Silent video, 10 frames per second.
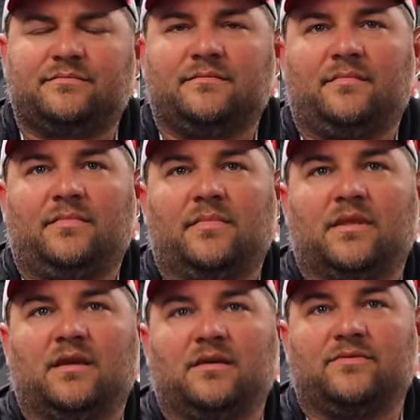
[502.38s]

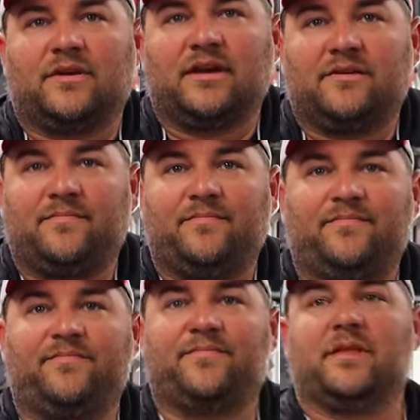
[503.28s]
Um, they're yeah. good
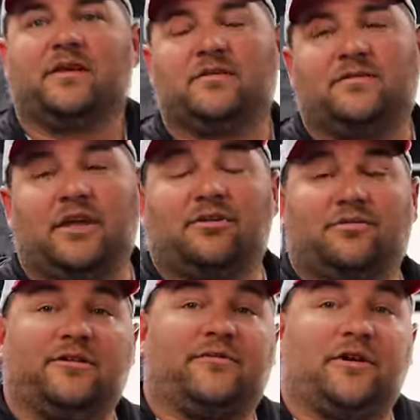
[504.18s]
boots. I like. Them. They are.
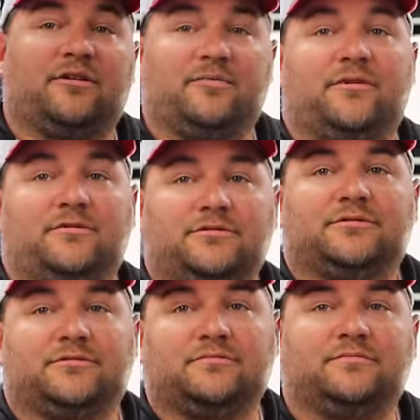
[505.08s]
They're very good boots.